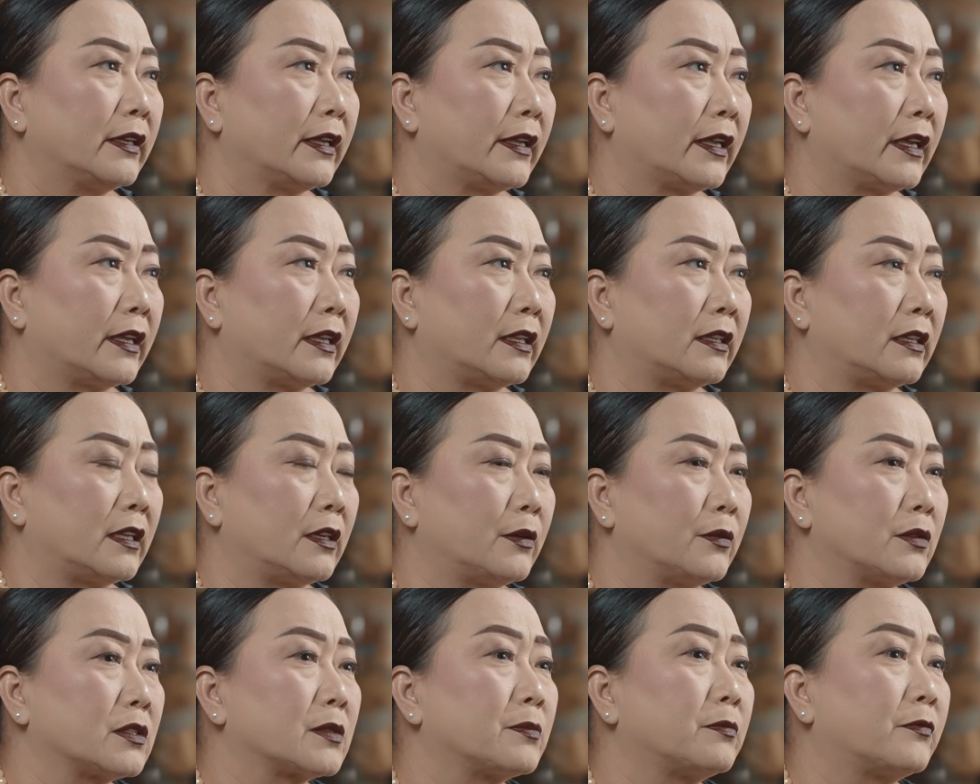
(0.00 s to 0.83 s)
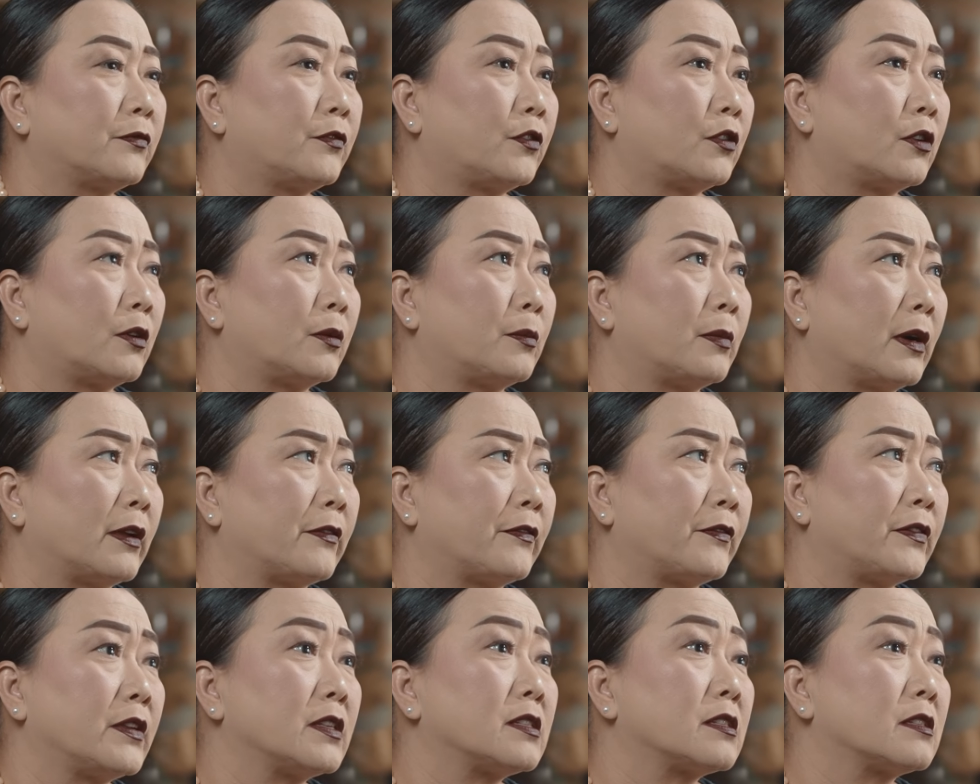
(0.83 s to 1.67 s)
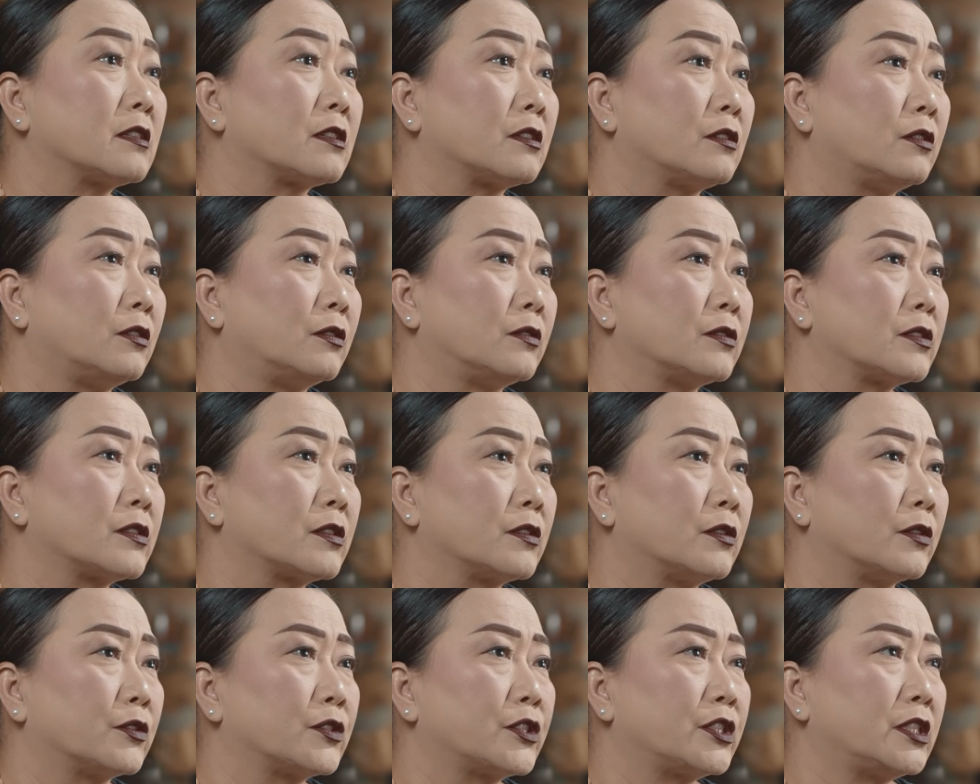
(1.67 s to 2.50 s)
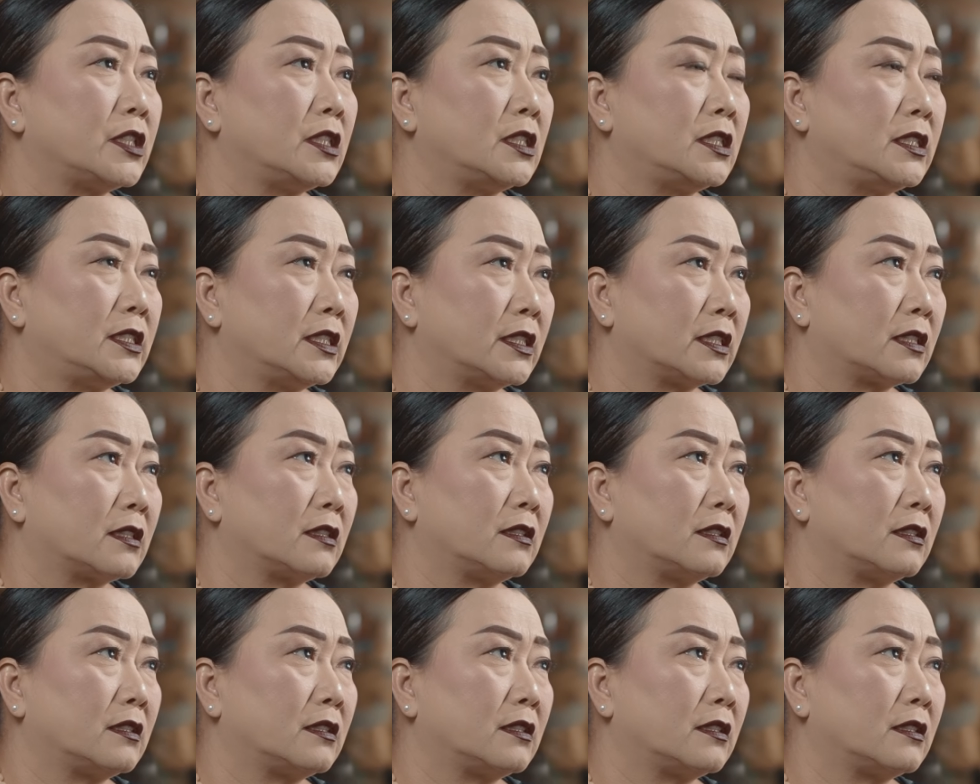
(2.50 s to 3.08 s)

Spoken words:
and it was for my physical. So she did